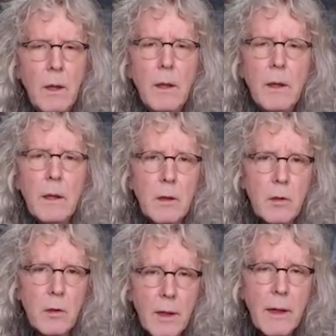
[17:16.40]
Either
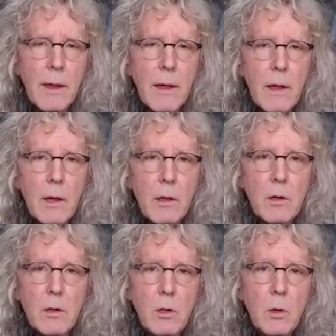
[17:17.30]
that or
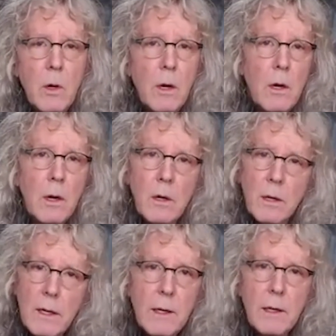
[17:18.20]
you are
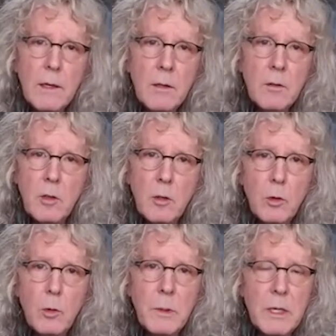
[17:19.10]
eating
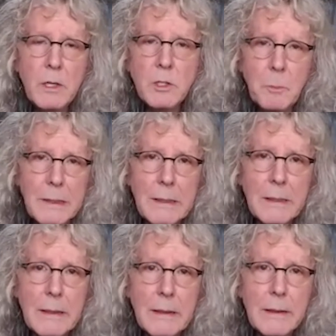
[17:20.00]
too much
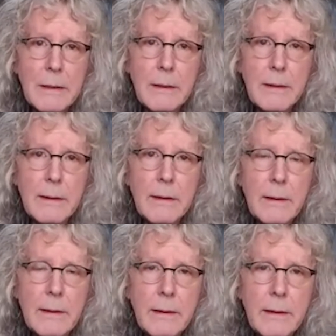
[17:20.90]

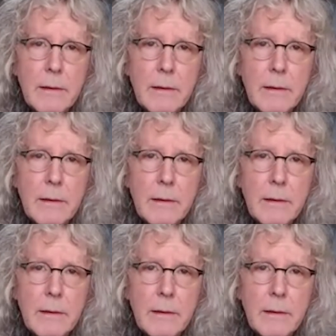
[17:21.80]
meat.